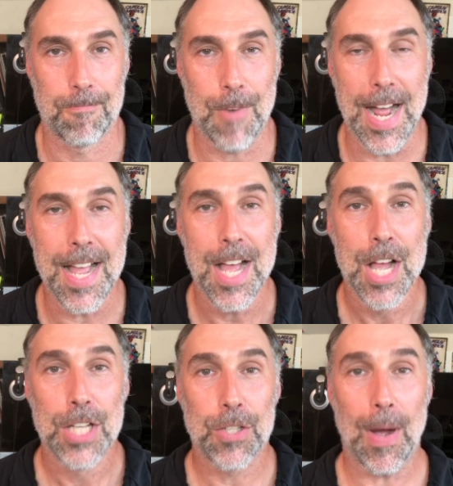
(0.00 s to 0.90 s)
Right?
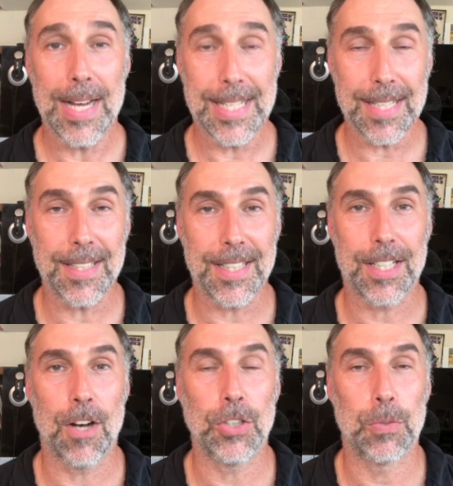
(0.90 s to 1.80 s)
So ideally, the
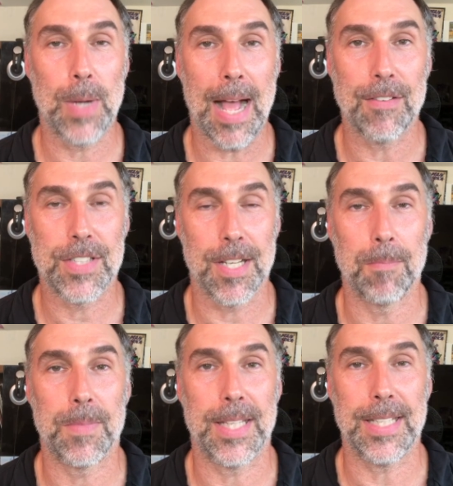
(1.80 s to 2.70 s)
coach would have
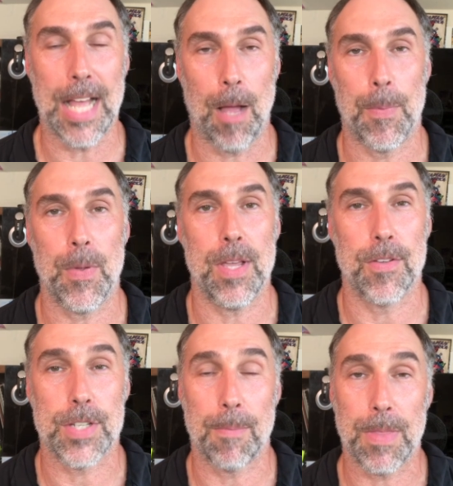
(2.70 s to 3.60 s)
something to help you,
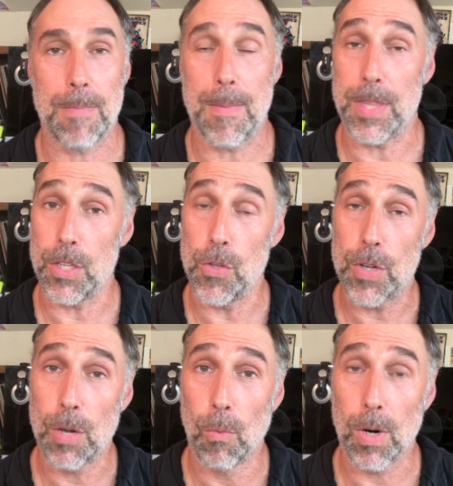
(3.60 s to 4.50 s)
either something maybe that you
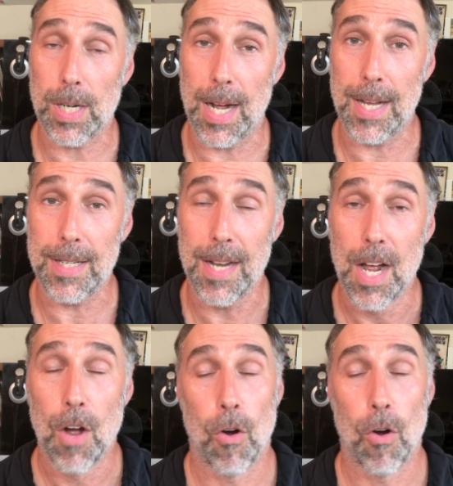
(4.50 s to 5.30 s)
can work on,